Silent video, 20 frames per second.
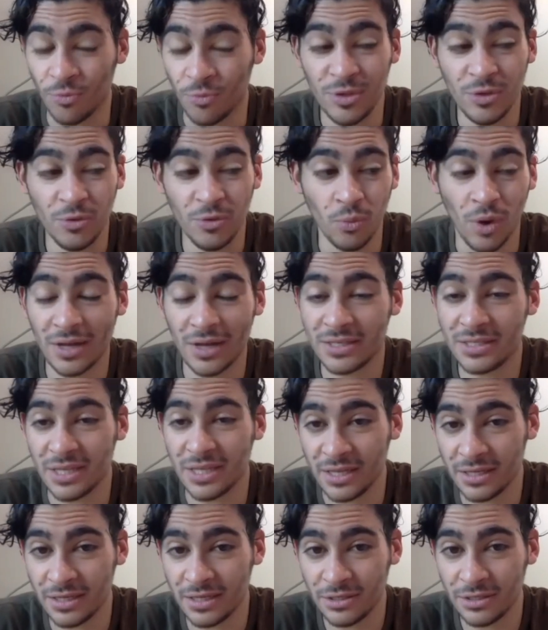me
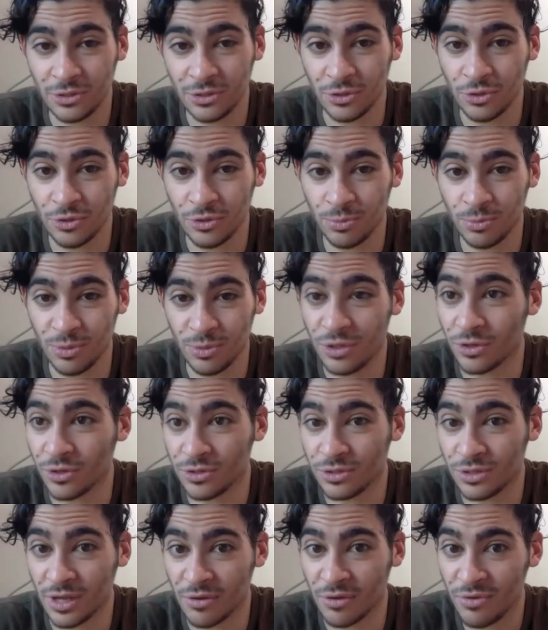wanting to be
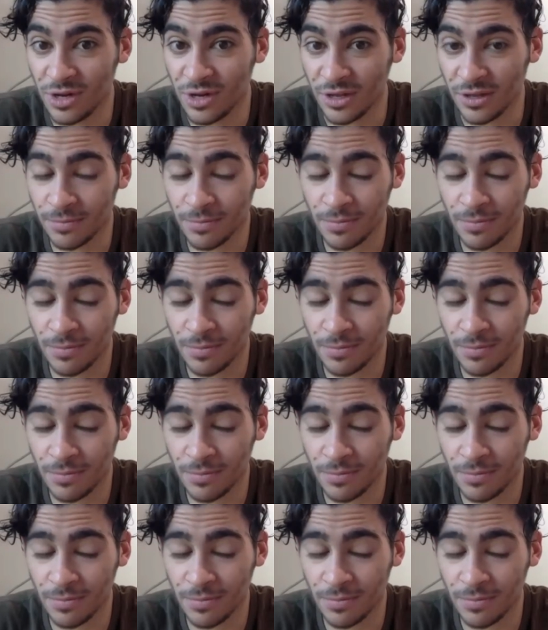good at reading.